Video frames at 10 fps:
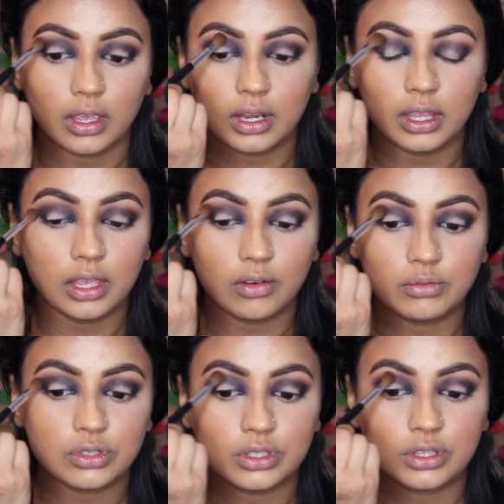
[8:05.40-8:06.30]
And here
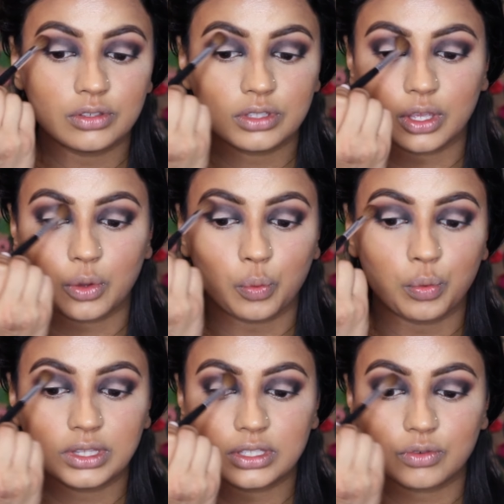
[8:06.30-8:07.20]
I'm just using a
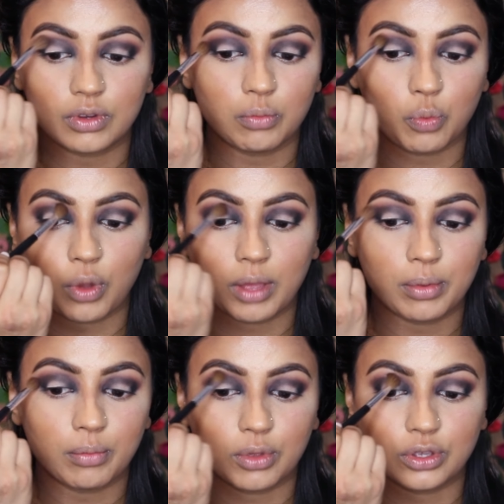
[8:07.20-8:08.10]
windscreen
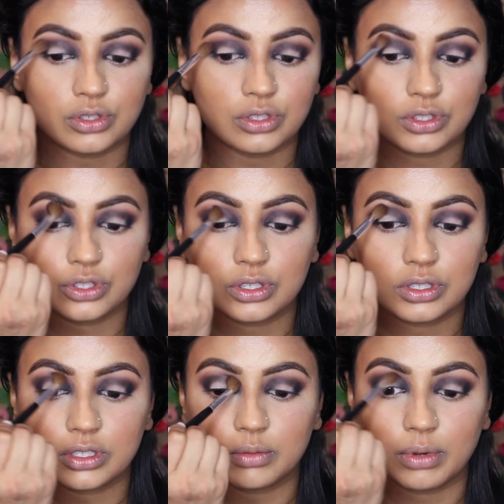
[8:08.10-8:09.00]
wiper motions
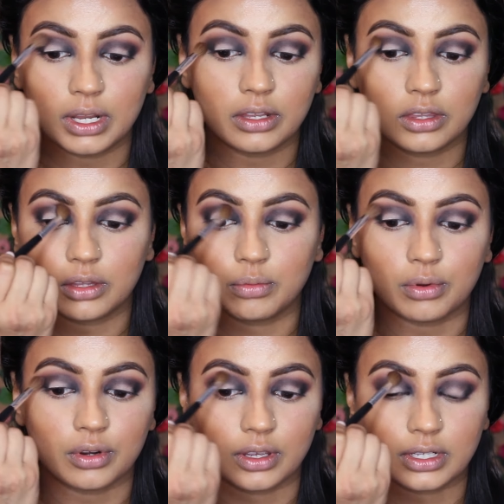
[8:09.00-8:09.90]
just to blend the
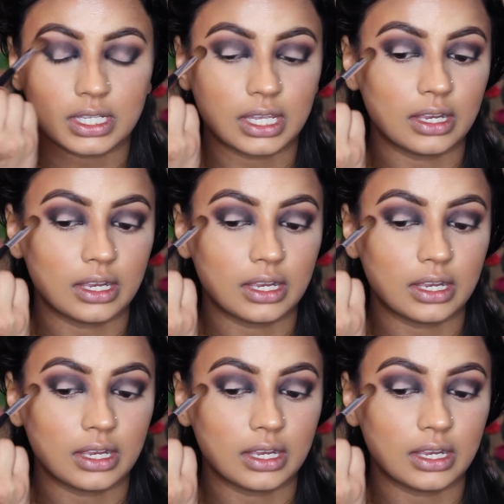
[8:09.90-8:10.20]
product